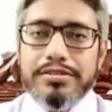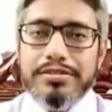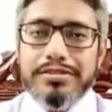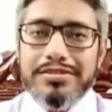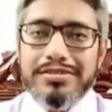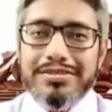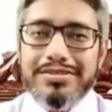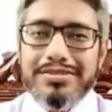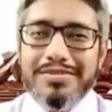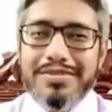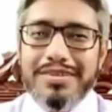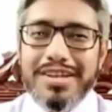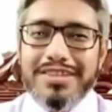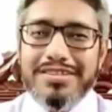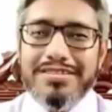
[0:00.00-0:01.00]
is
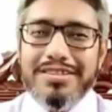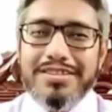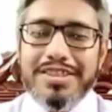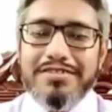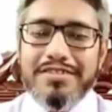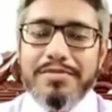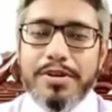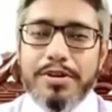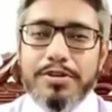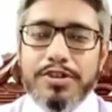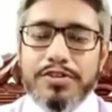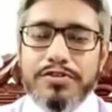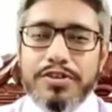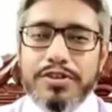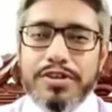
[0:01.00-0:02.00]
excessive
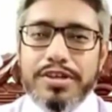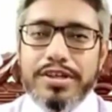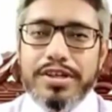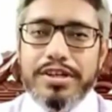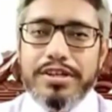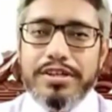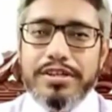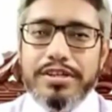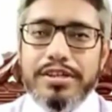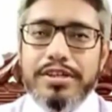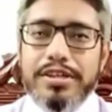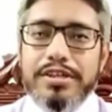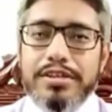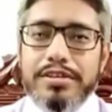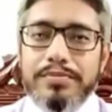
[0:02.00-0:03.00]
amount of content
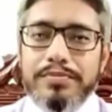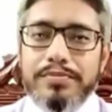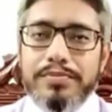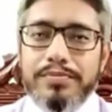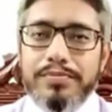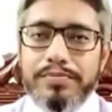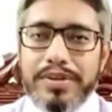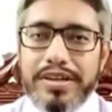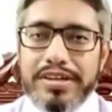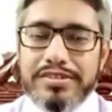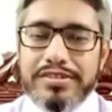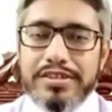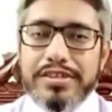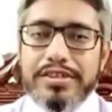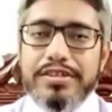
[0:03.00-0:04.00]

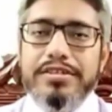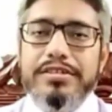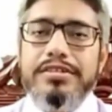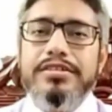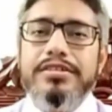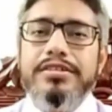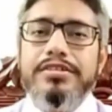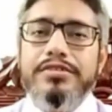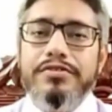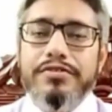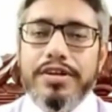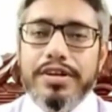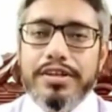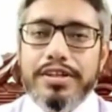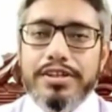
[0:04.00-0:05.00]
pasted,
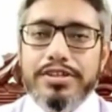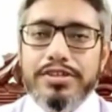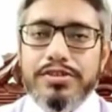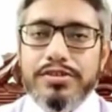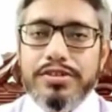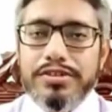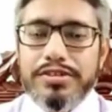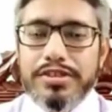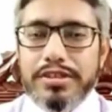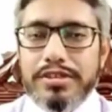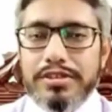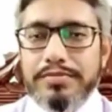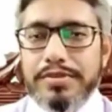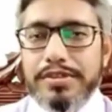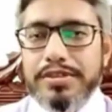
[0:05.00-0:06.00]
furnished on a
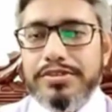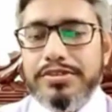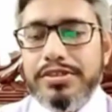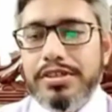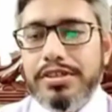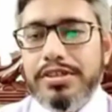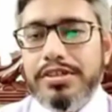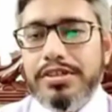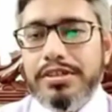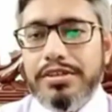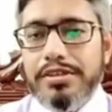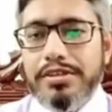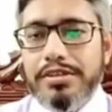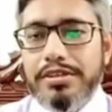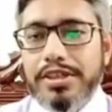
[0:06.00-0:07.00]
single page.
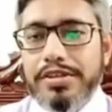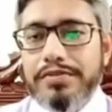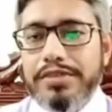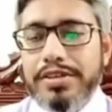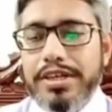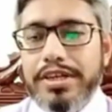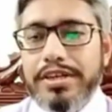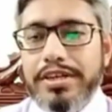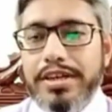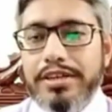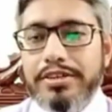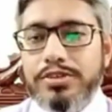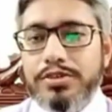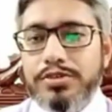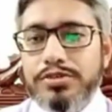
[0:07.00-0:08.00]
Now, if the
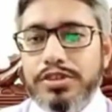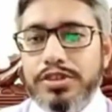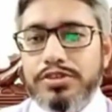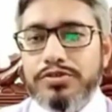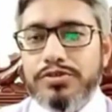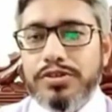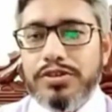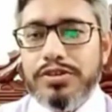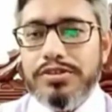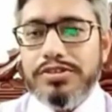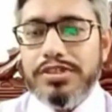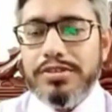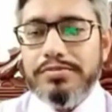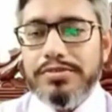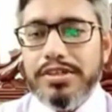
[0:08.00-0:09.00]
reader has to search
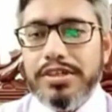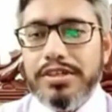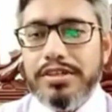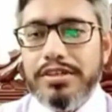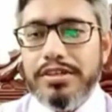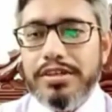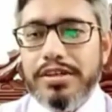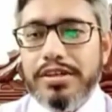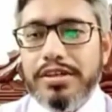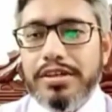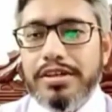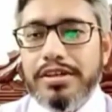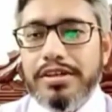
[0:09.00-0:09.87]
for something